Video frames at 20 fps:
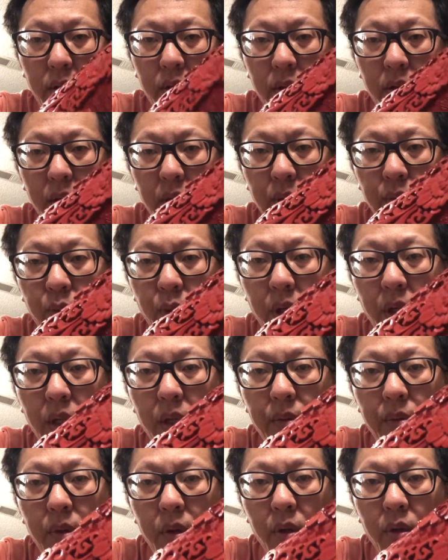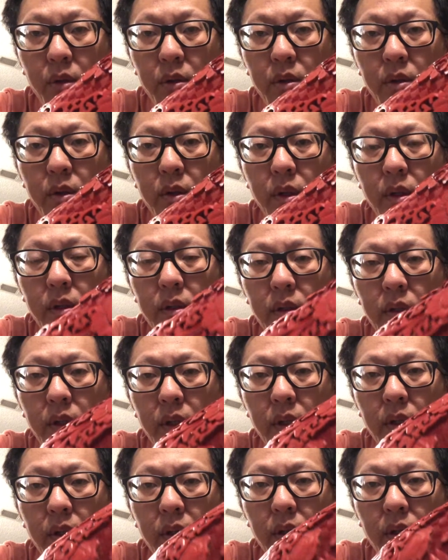I'm going to bring it up close. You can
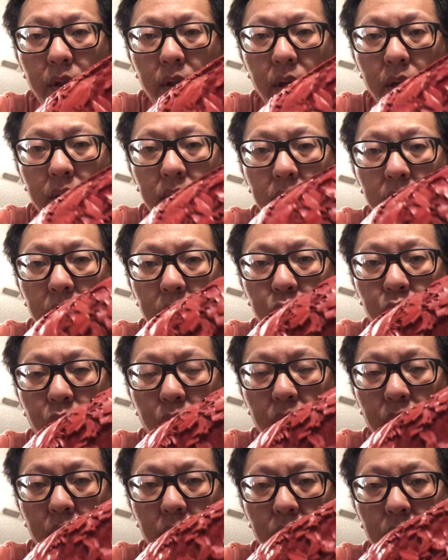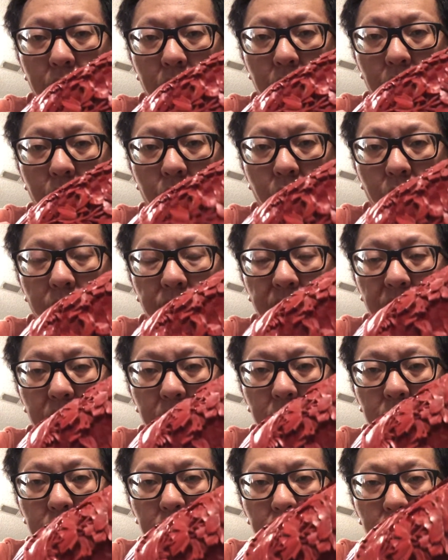see the nice intricate
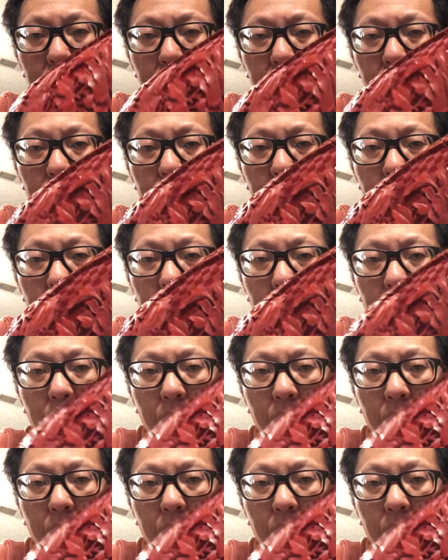carvings here.